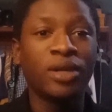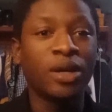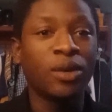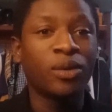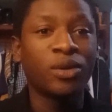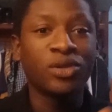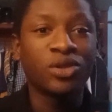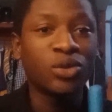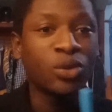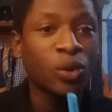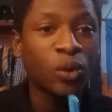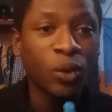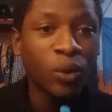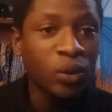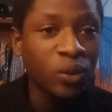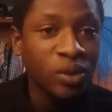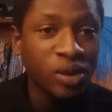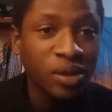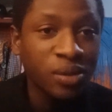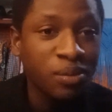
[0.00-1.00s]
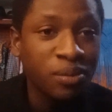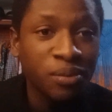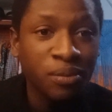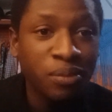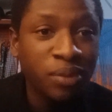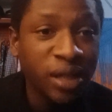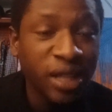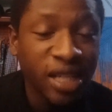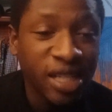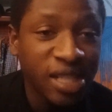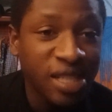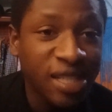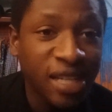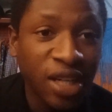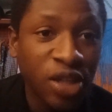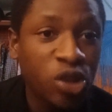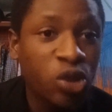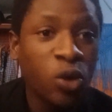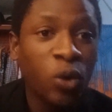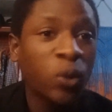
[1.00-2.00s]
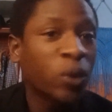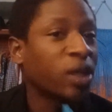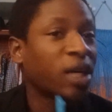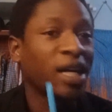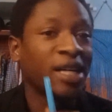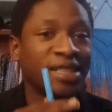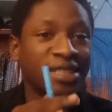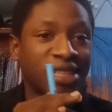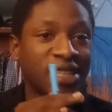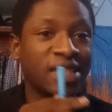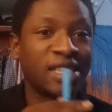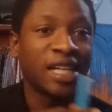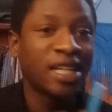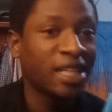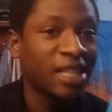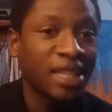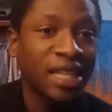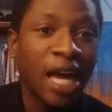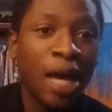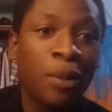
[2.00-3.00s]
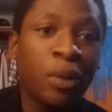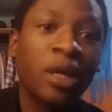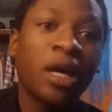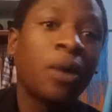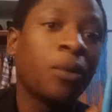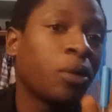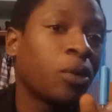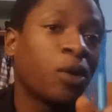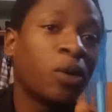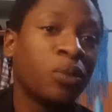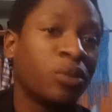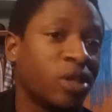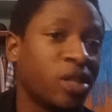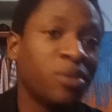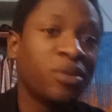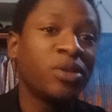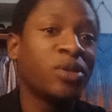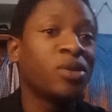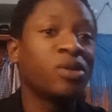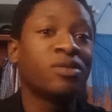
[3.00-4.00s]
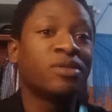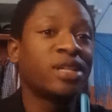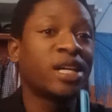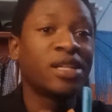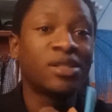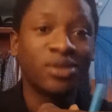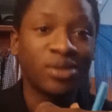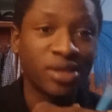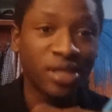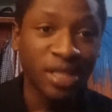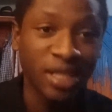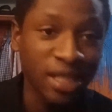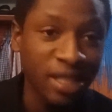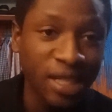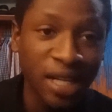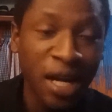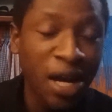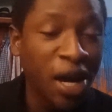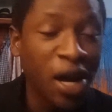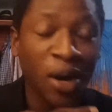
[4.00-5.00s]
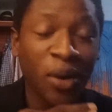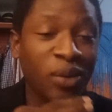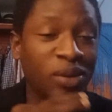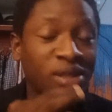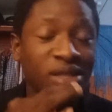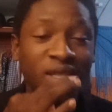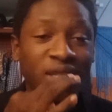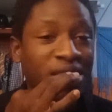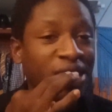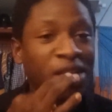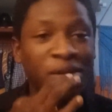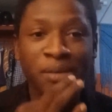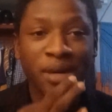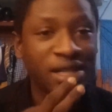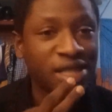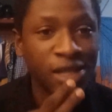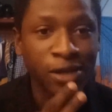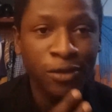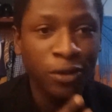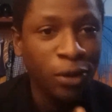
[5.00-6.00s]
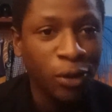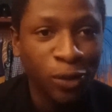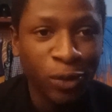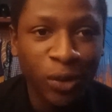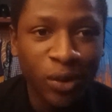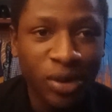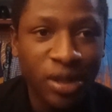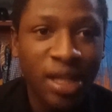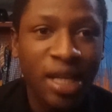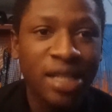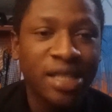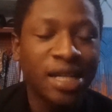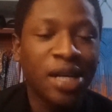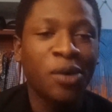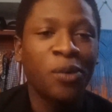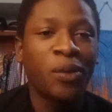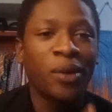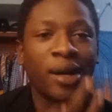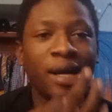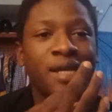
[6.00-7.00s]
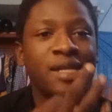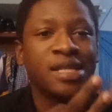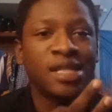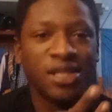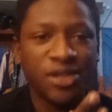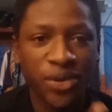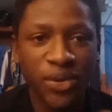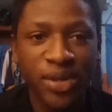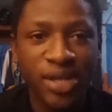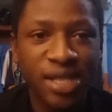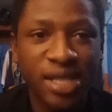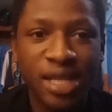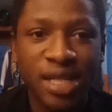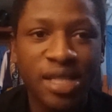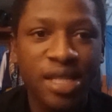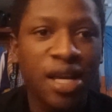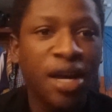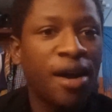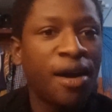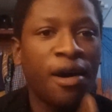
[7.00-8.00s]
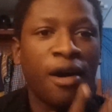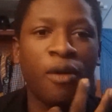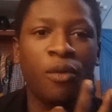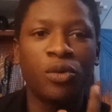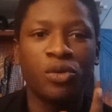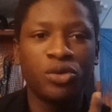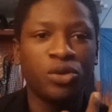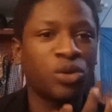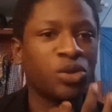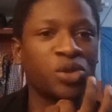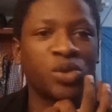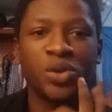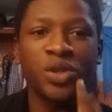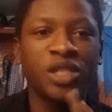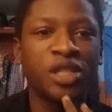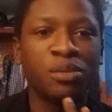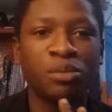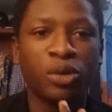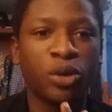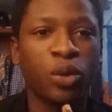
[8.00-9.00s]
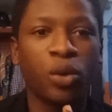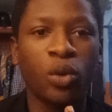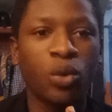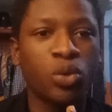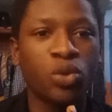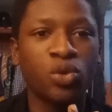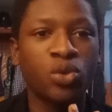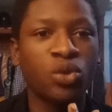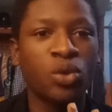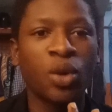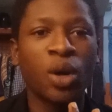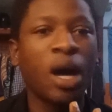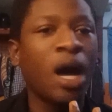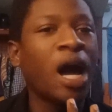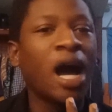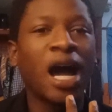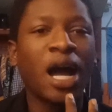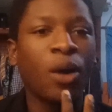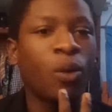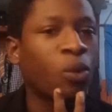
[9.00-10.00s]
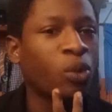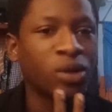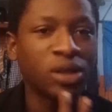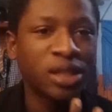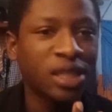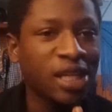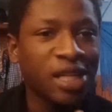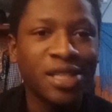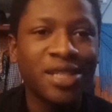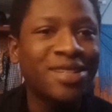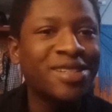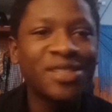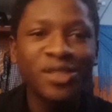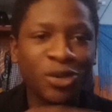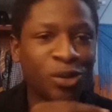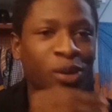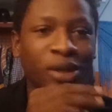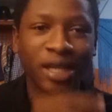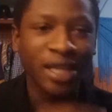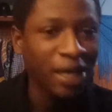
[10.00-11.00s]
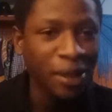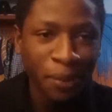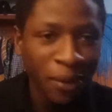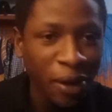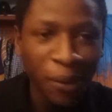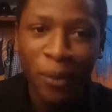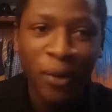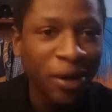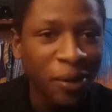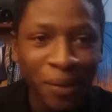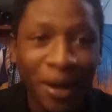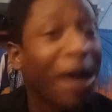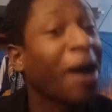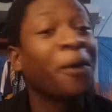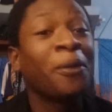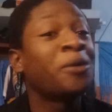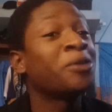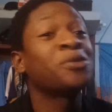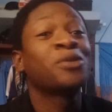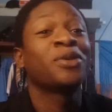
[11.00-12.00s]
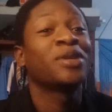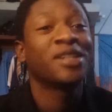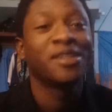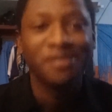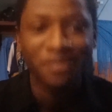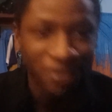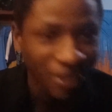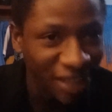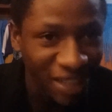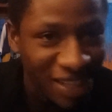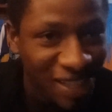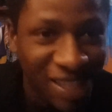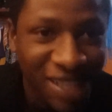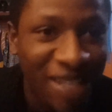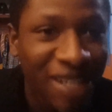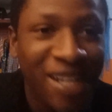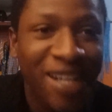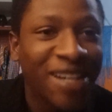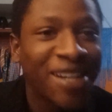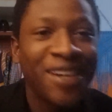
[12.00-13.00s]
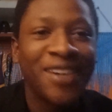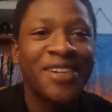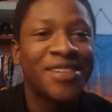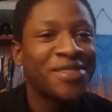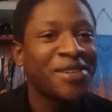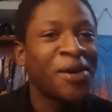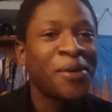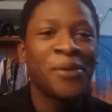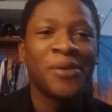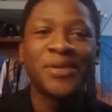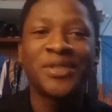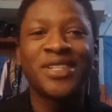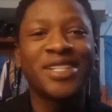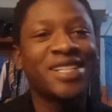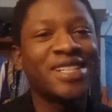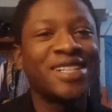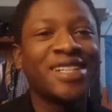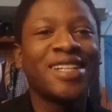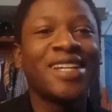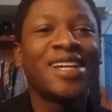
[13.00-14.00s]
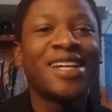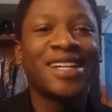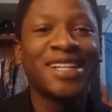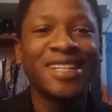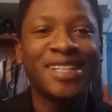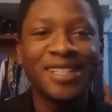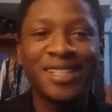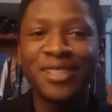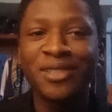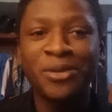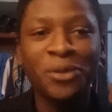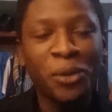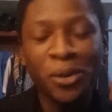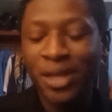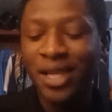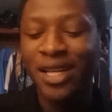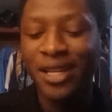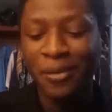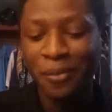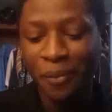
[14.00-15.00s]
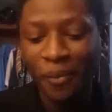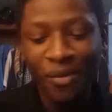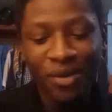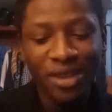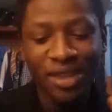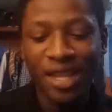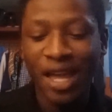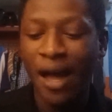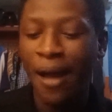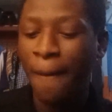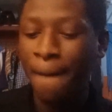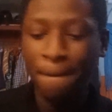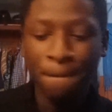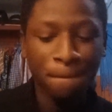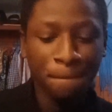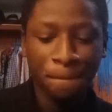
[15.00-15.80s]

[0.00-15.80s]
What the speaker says: was no breaking section. You can trade anytime. You can wake up in the middle of the night to trade. I was telling myself all of those lies, and whereas in the real sense, I was just trading because I wanted to get my money back. I want to revenge. That was how I was trading. Then the third thing that